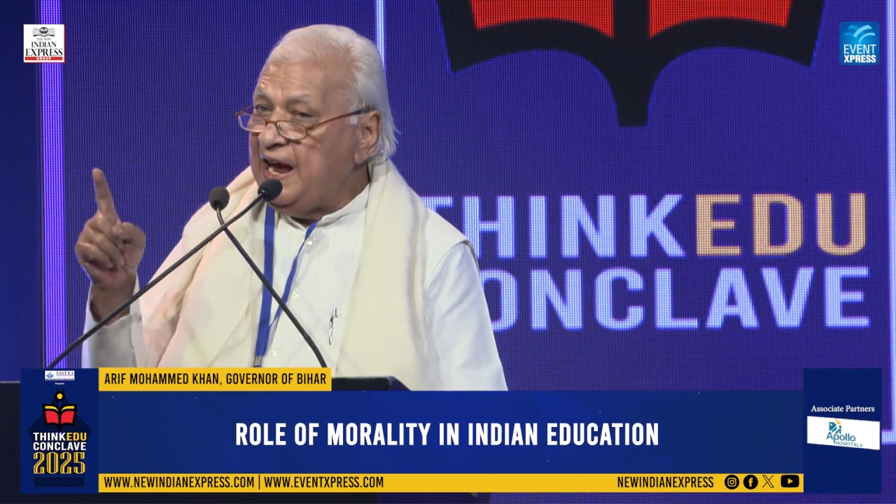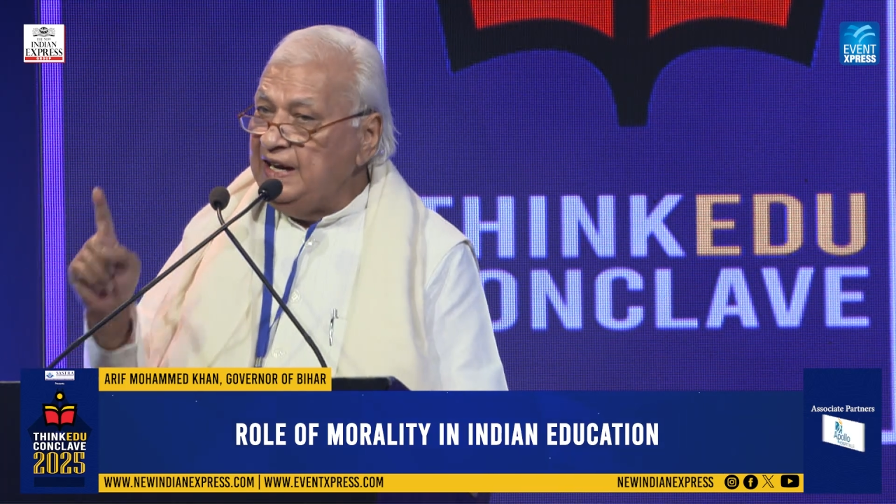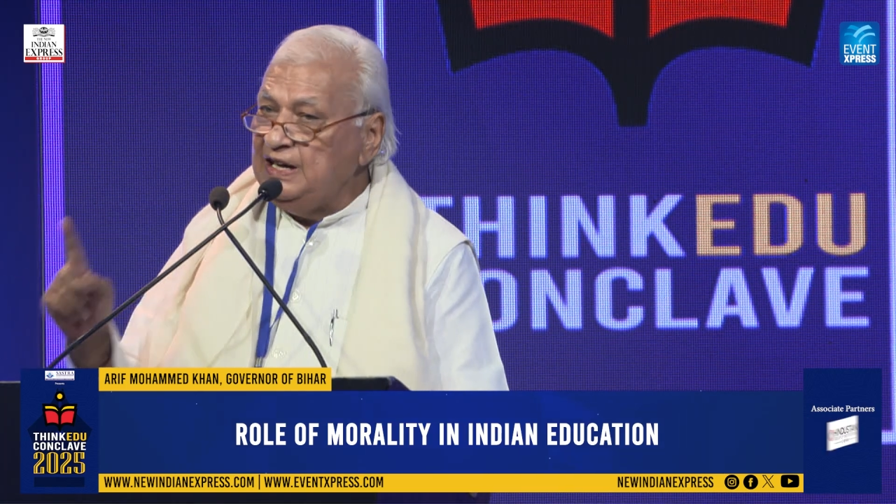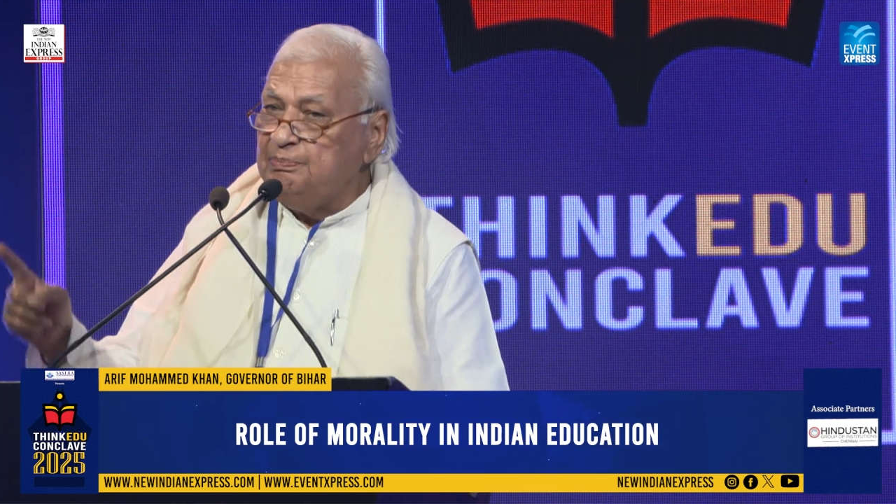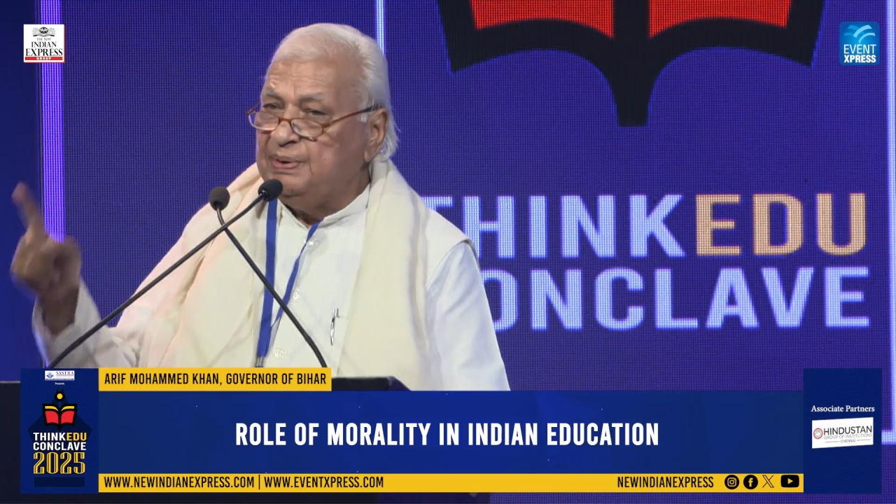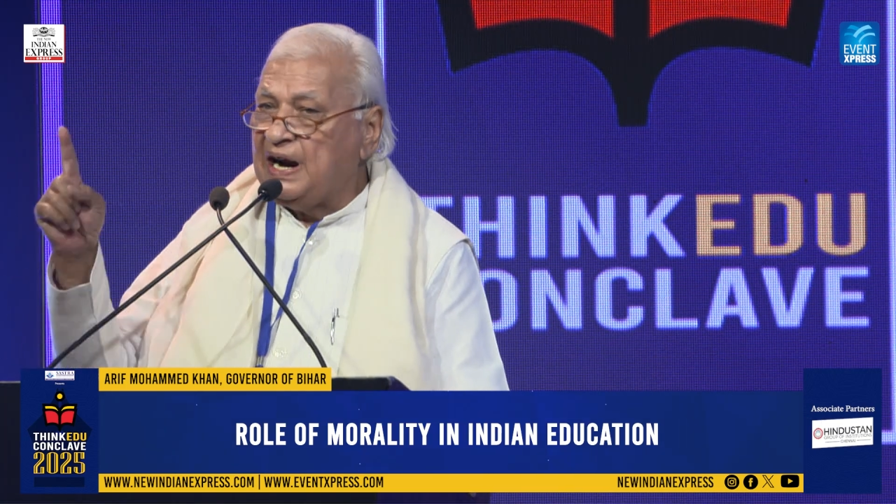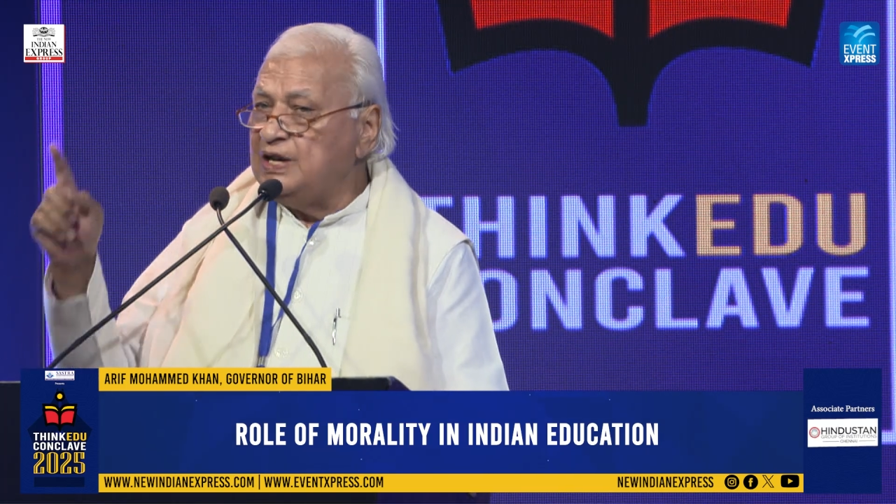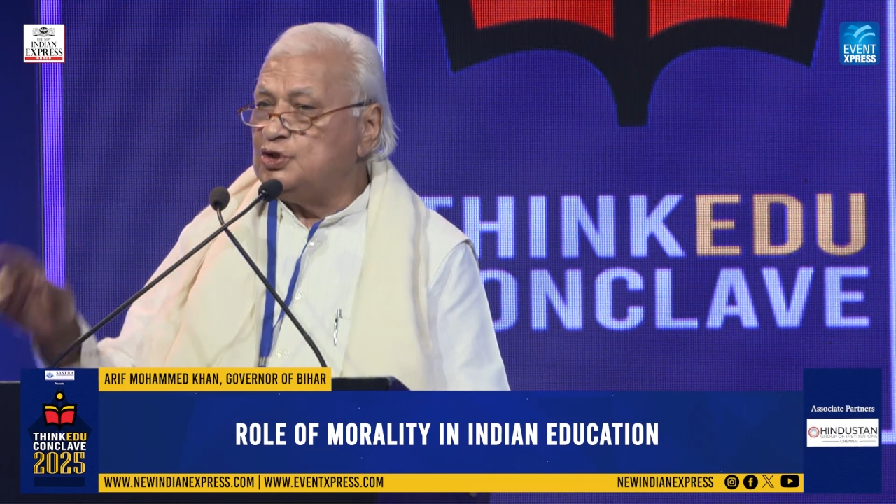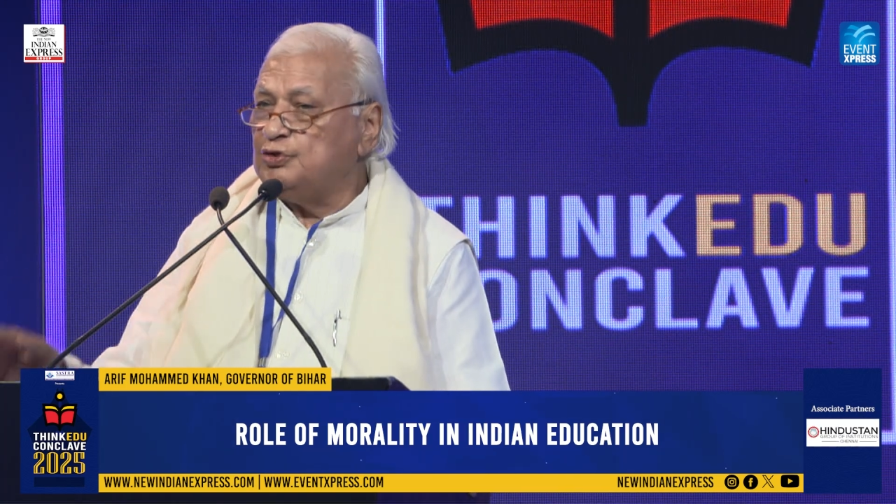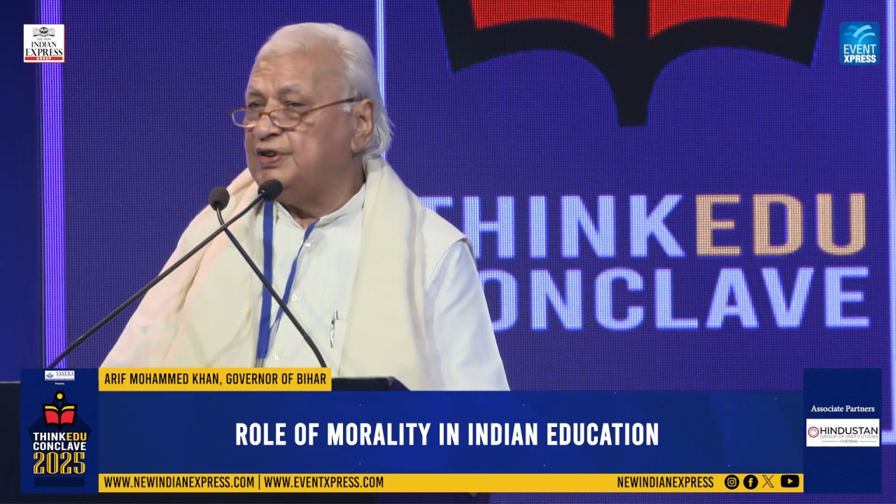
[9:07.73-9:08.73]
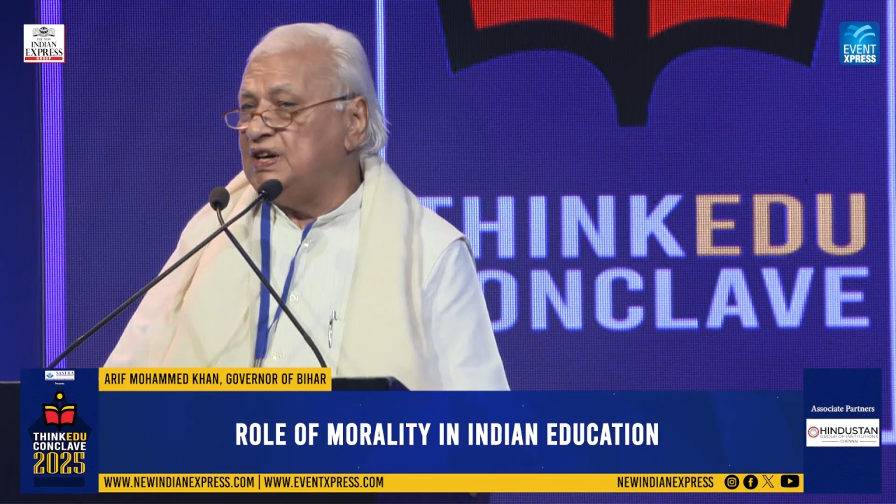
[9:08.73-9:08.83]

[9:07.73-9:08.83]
any branch of